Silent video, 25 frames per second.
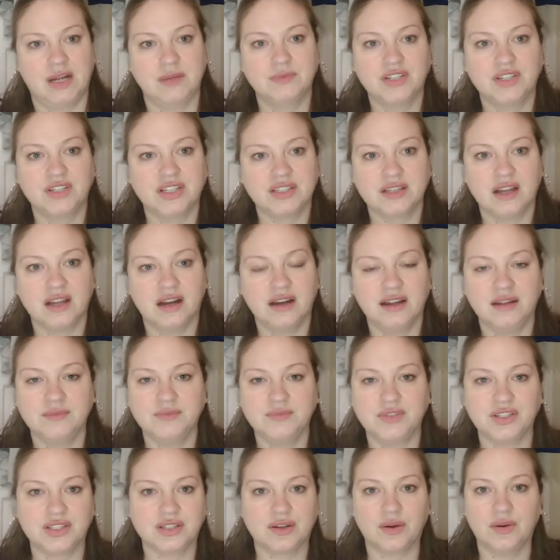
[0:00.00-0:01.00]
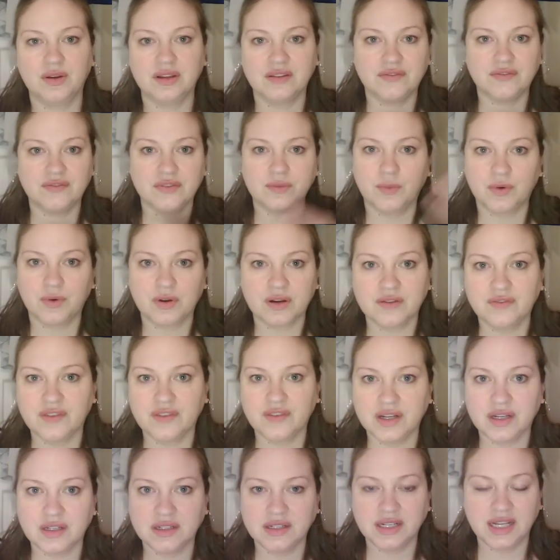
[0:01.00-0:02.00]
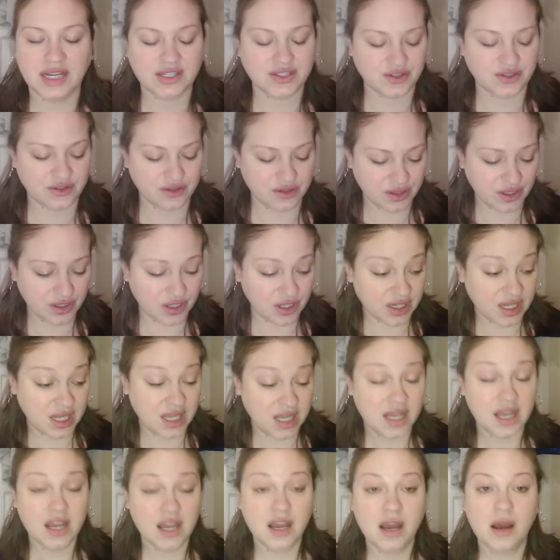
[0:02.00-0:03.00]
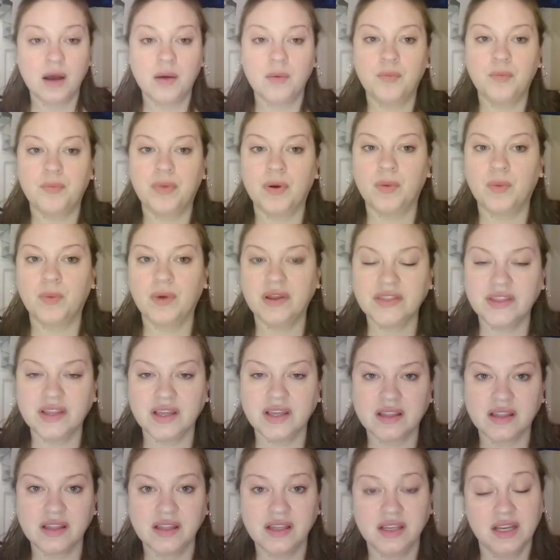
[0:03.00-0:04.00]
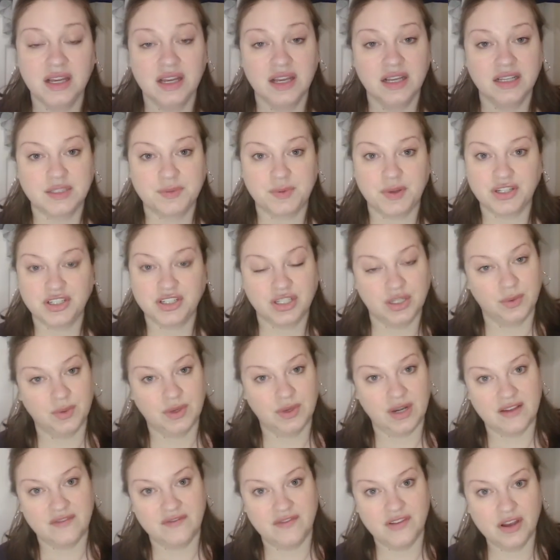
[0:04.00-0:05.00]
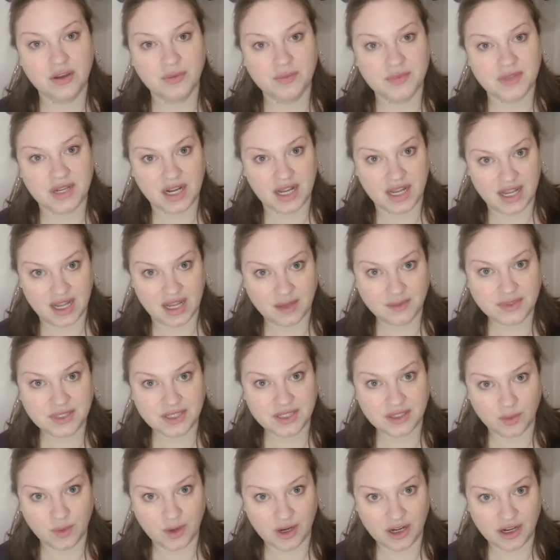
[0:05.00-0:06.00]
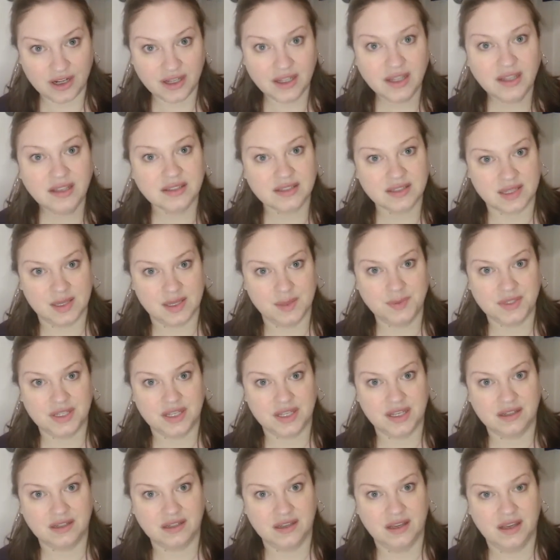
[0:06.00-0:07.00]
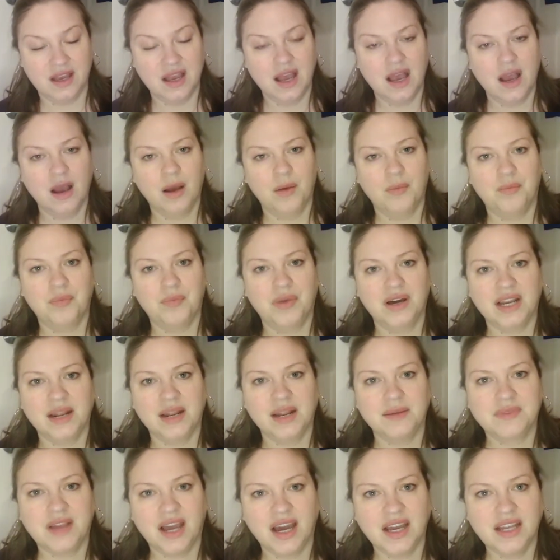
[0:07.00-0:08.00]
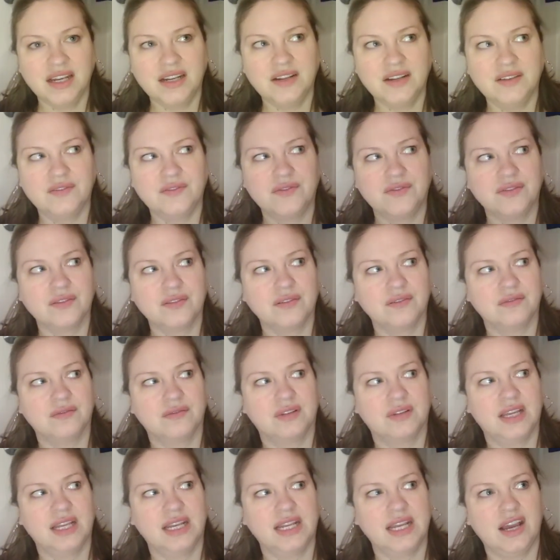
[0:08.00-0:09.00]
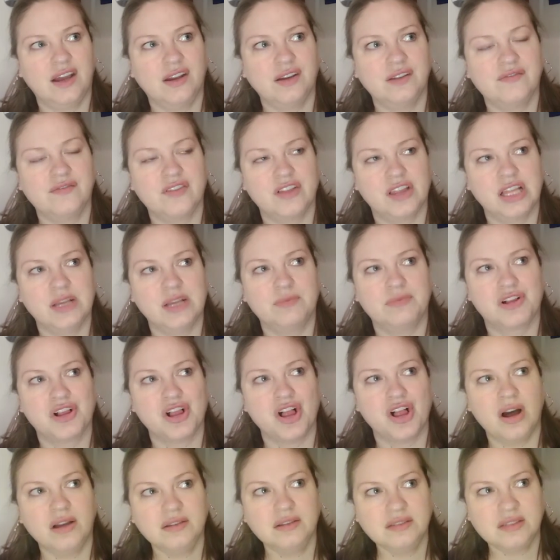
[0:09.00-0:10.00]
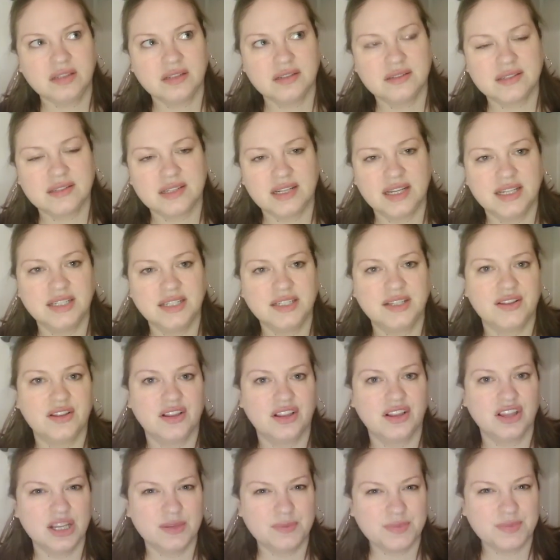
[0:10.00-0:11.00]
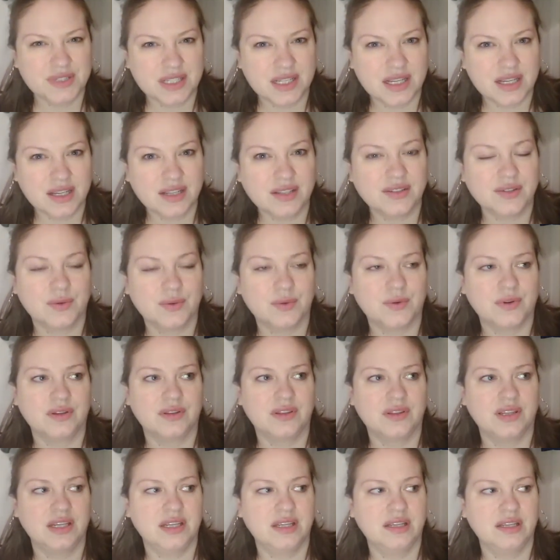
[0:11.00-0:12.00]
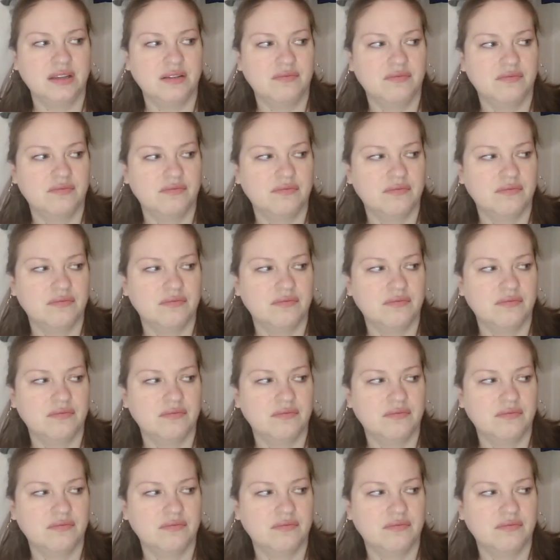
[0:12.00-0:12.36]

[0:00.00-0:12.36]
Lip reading: I'm just not. I'm just going for more of a natural look. But one thing, especially when I film, that I am still wearing is lipstick. But I'm kind of getting out of the lip glosses and into the lipsticks, or the